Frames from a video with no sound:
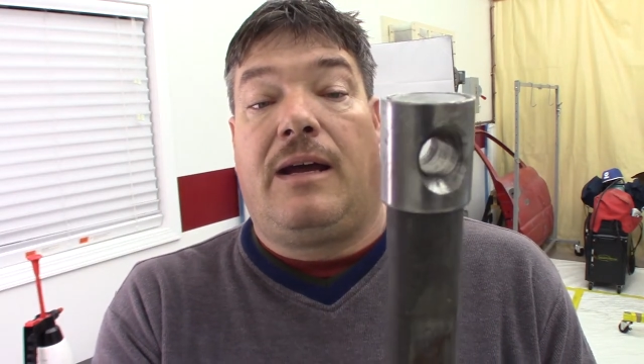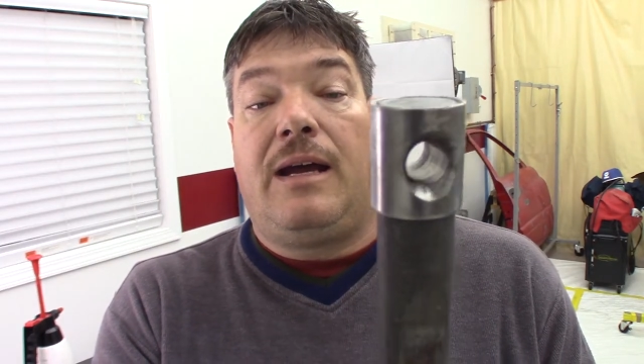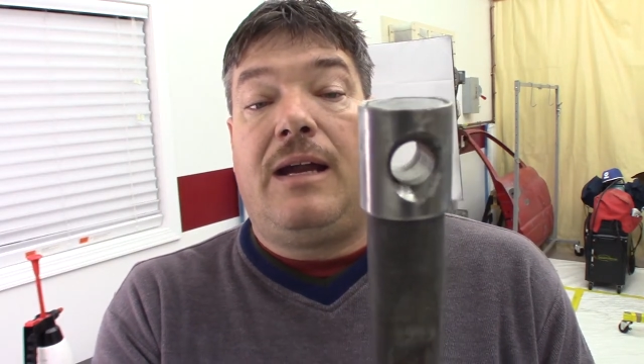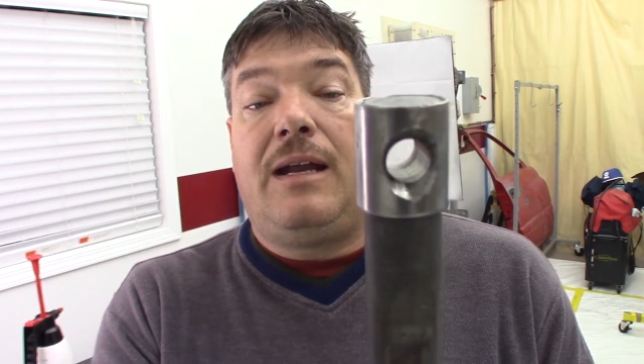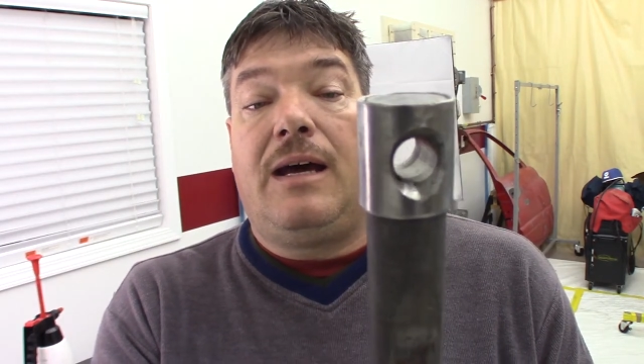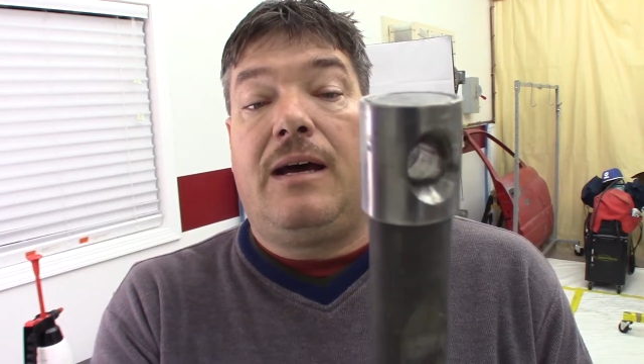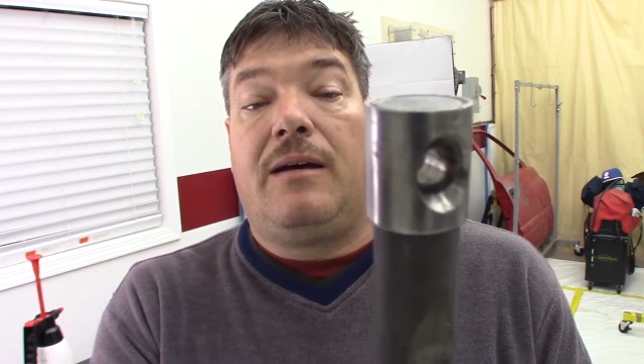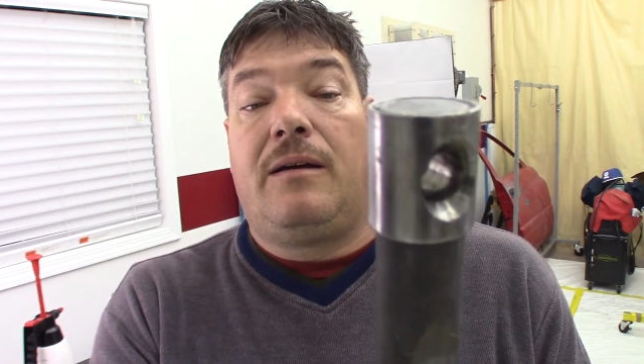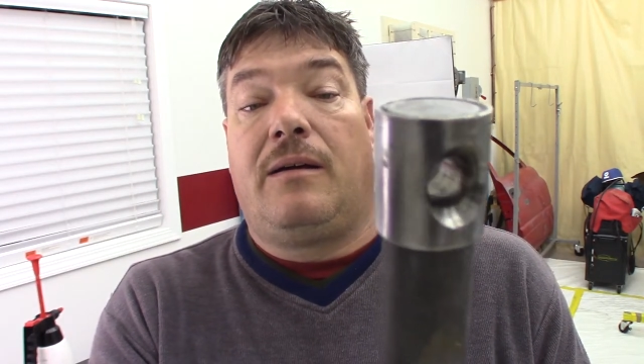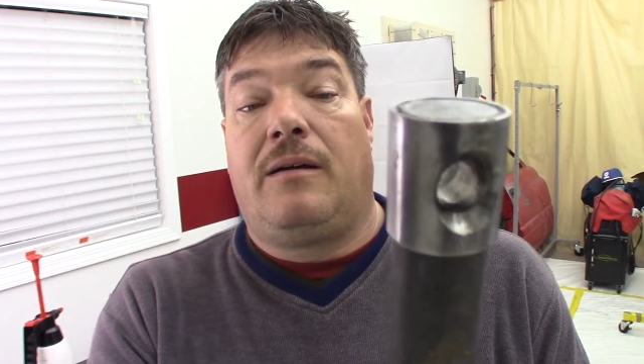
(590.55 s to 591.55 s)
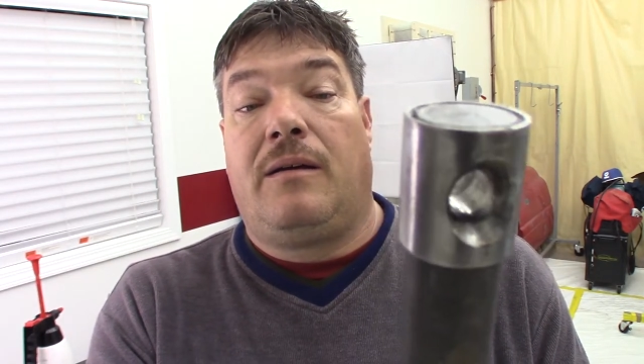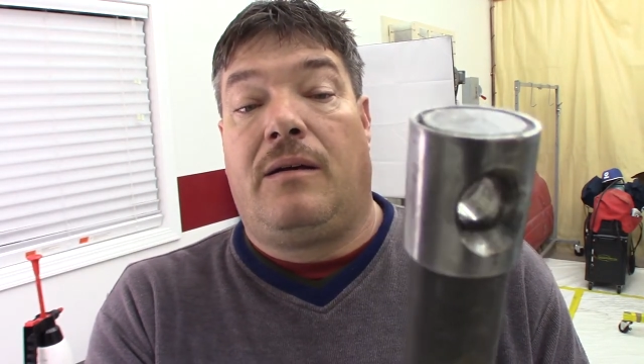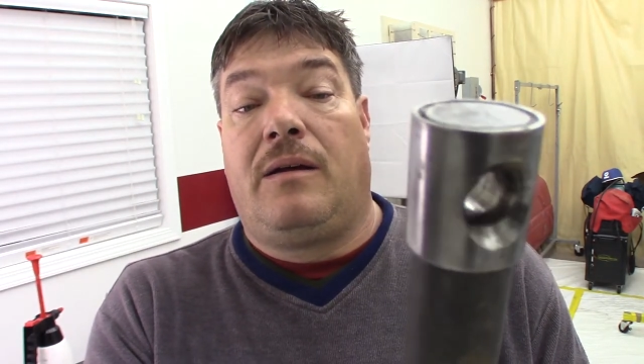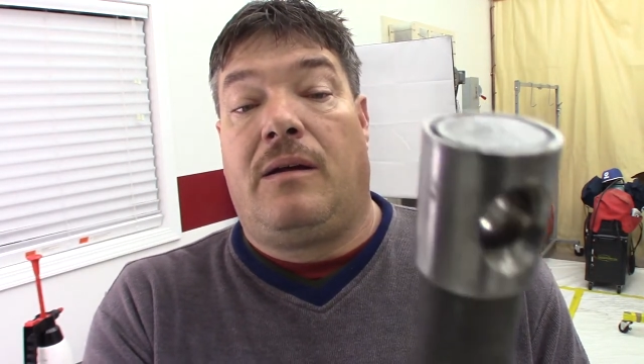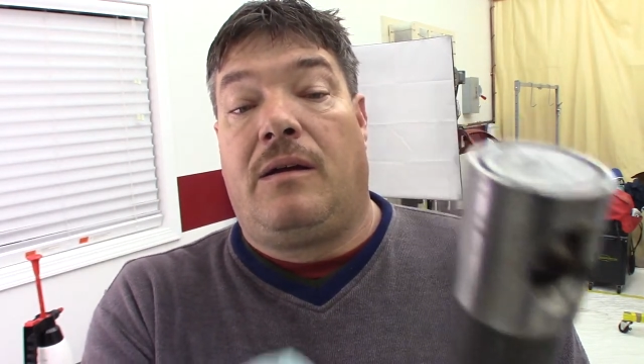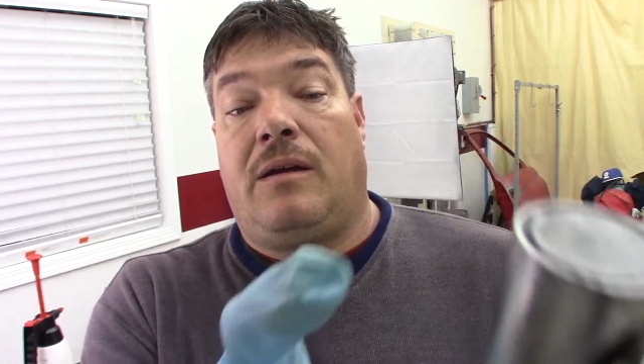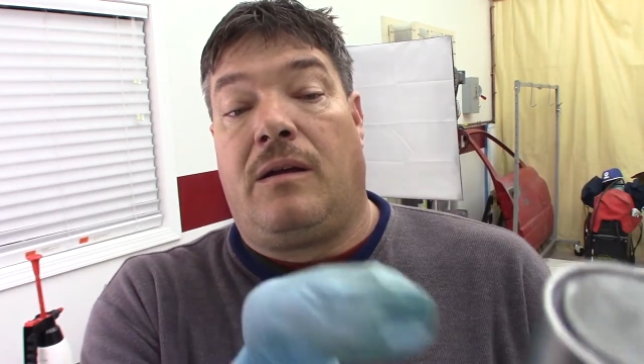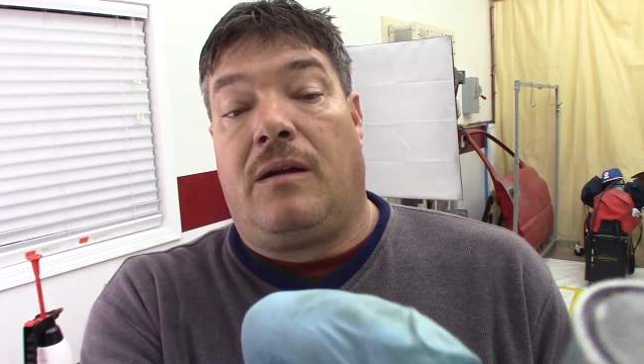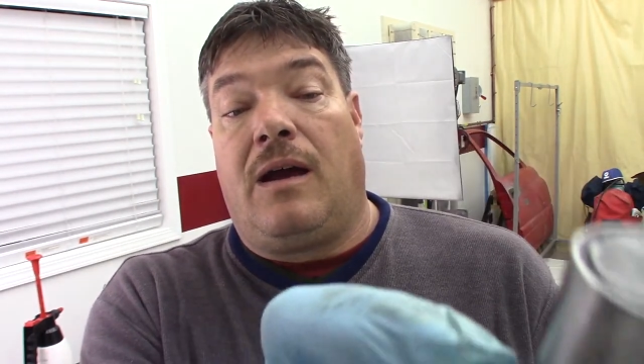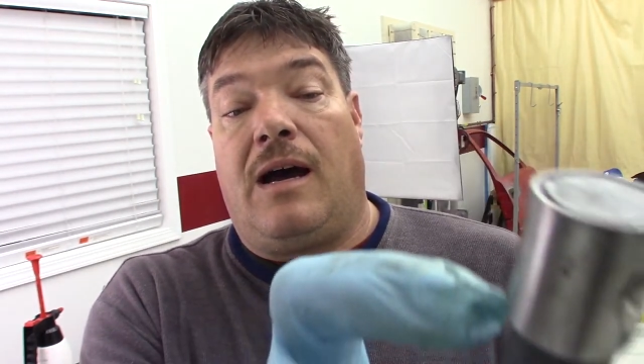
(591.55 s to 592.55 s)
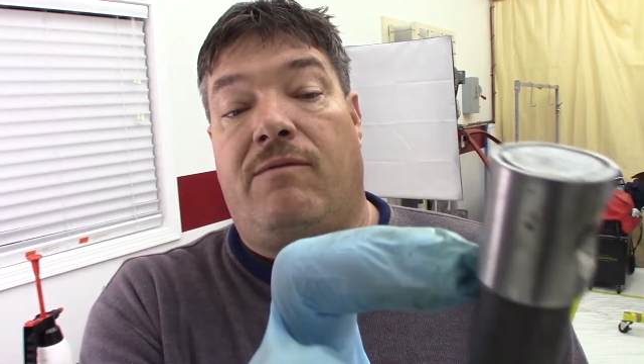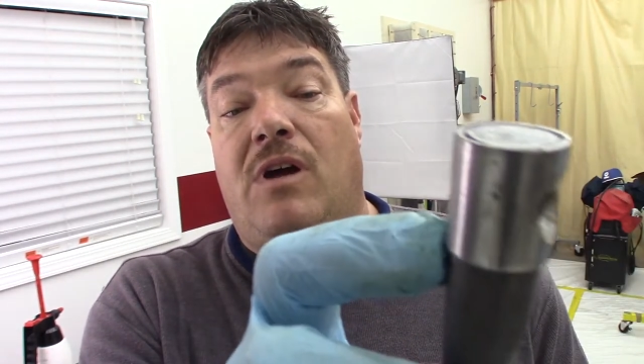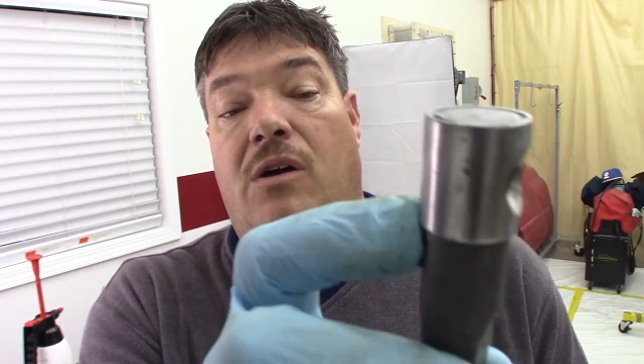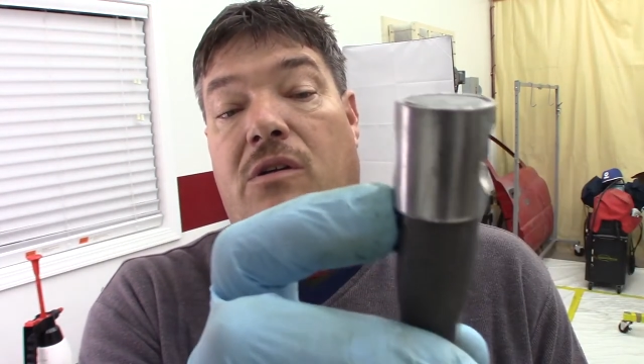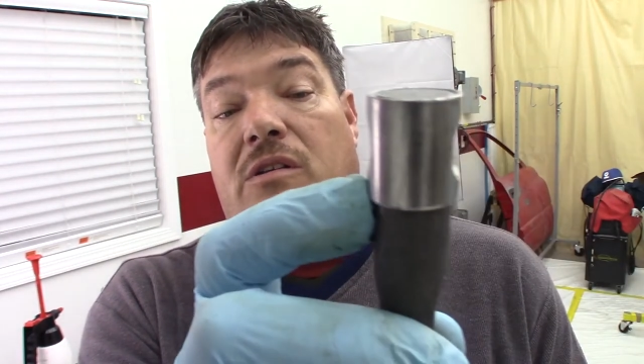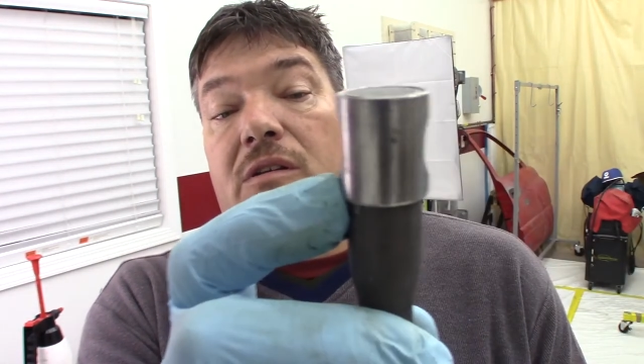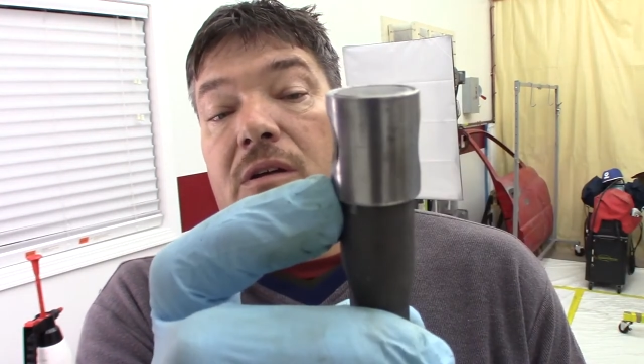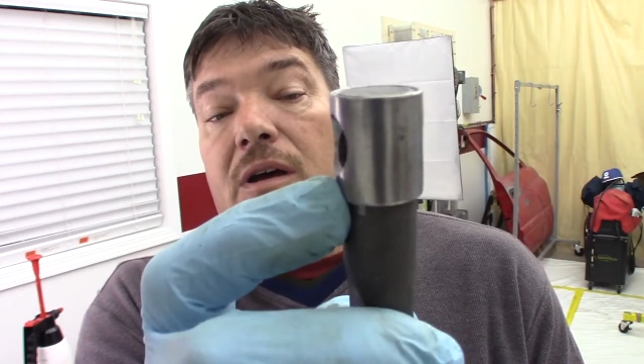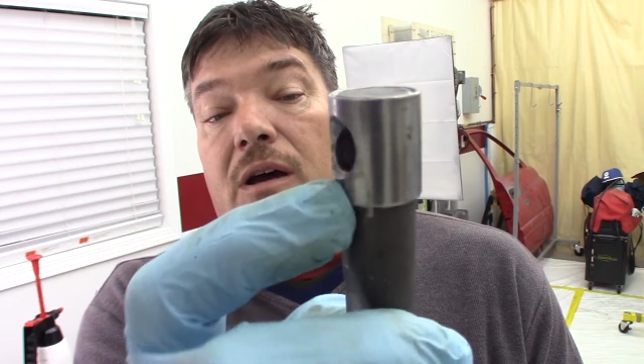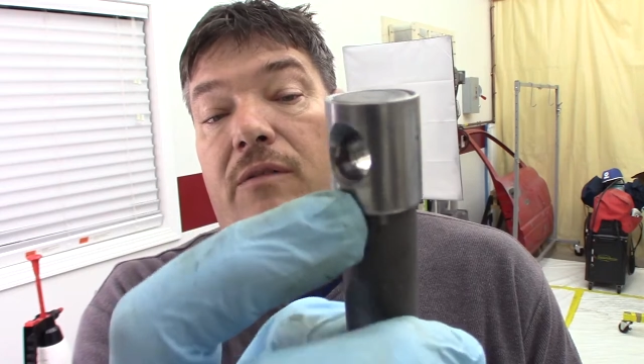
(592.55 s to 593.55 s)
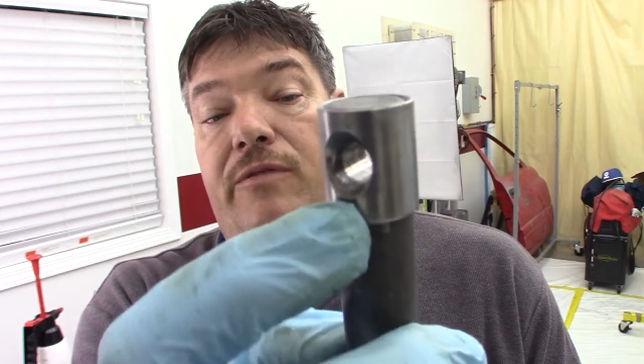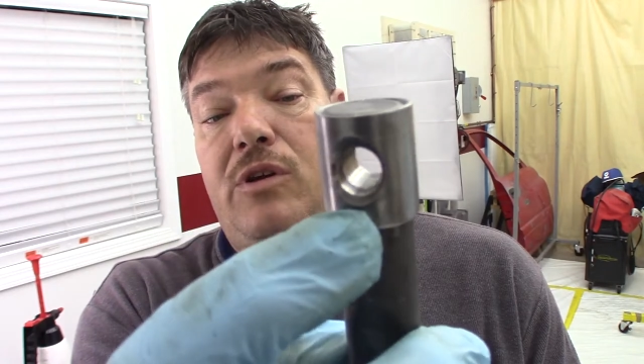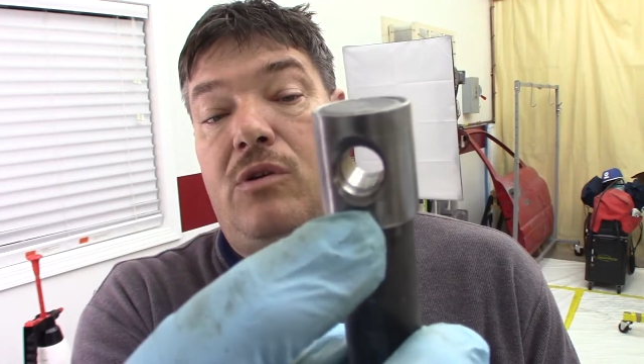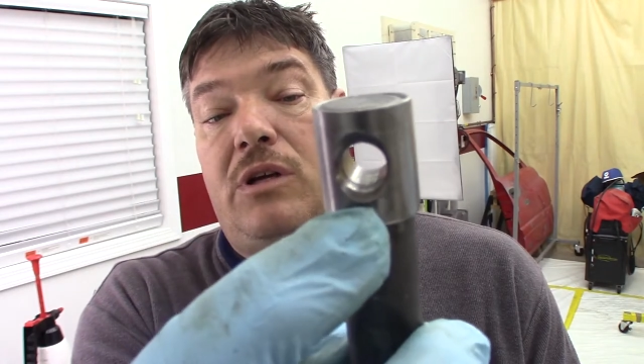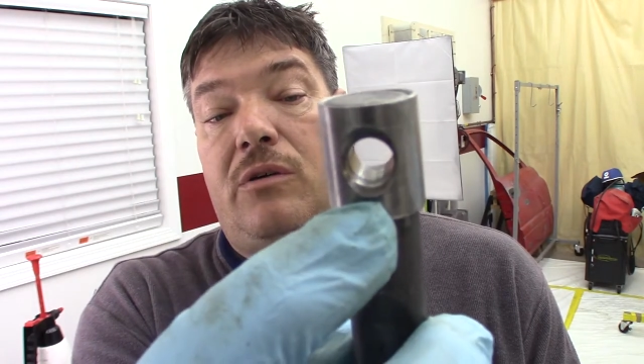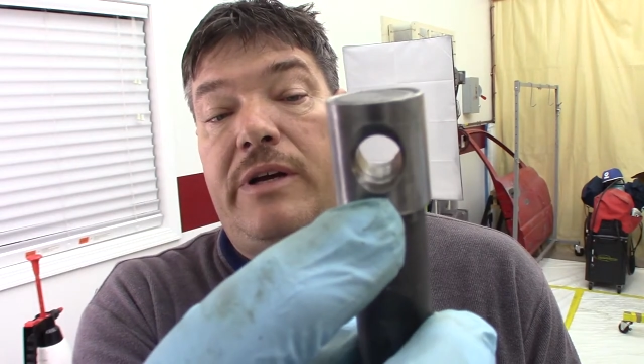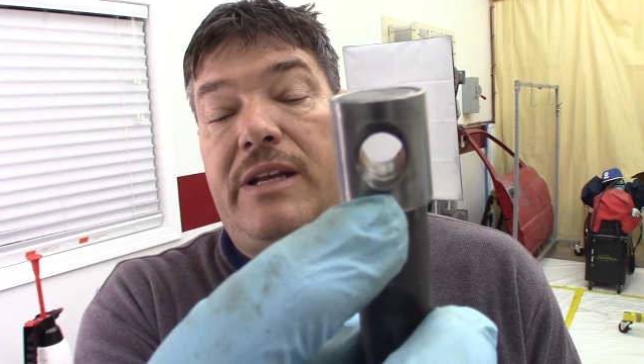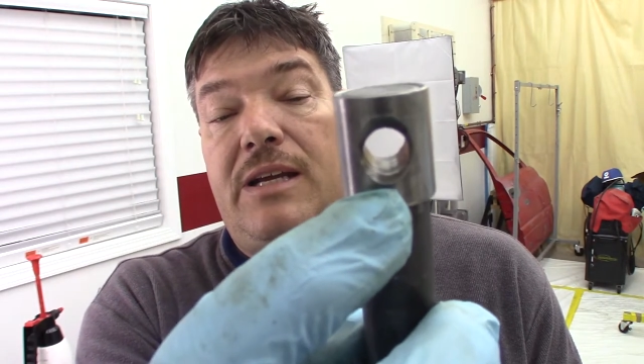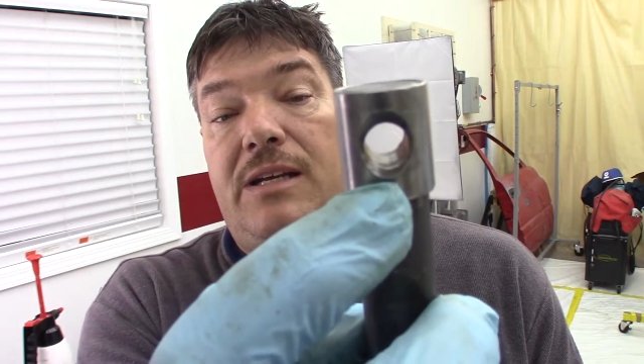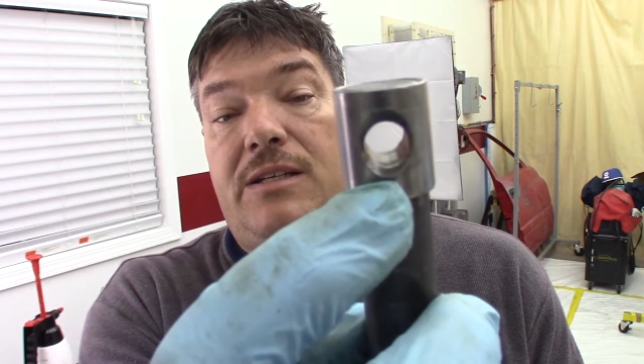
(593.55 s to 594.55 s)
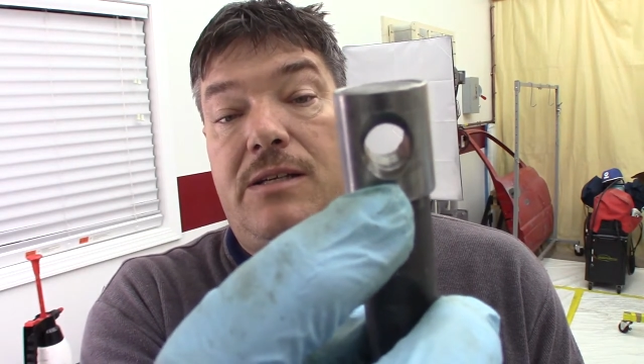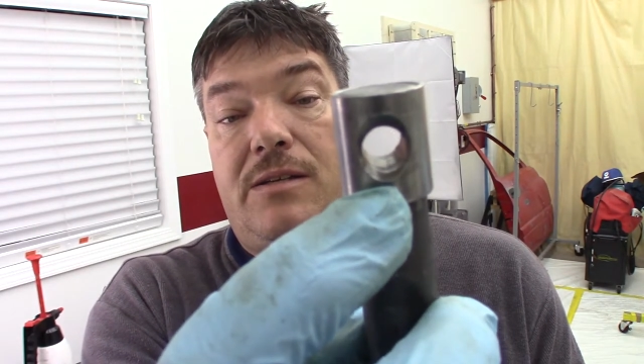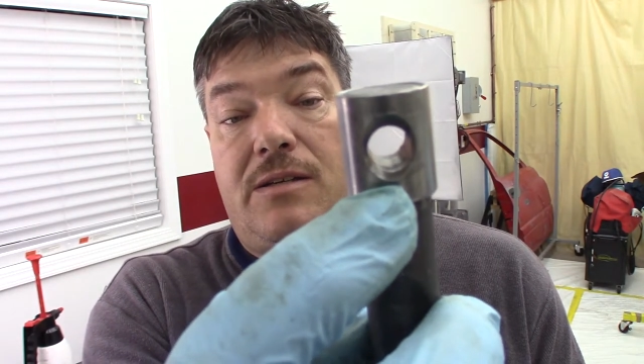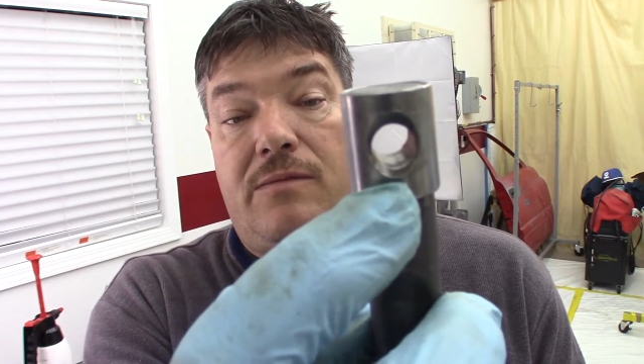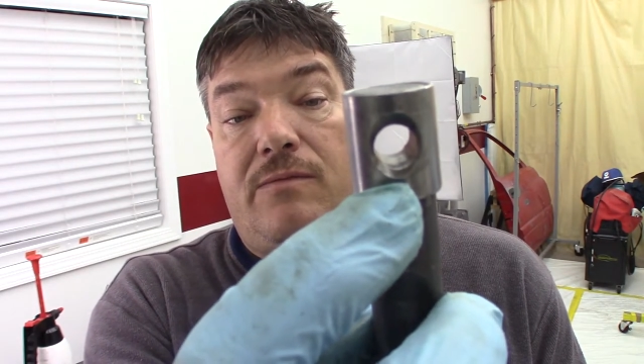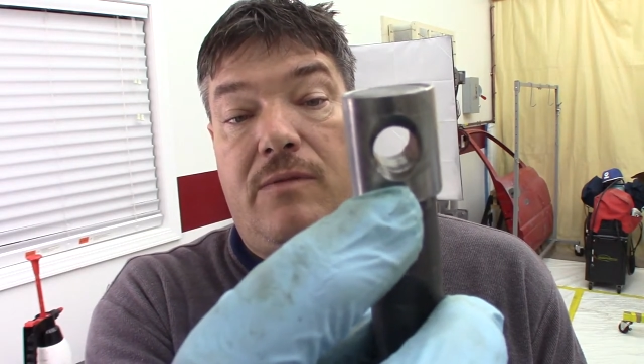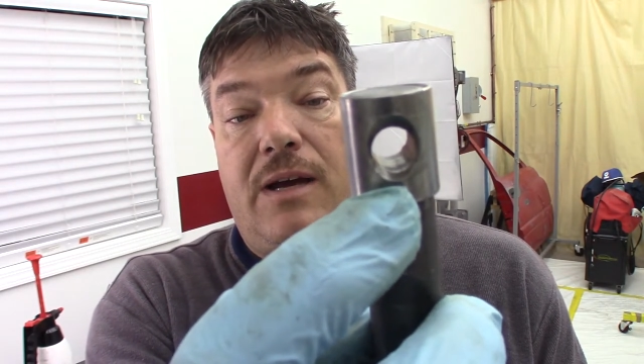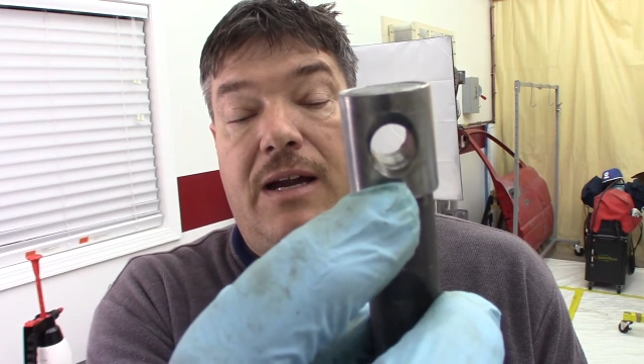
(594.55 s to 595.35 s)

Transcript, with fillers: And uh, I've noticed a few little indentions,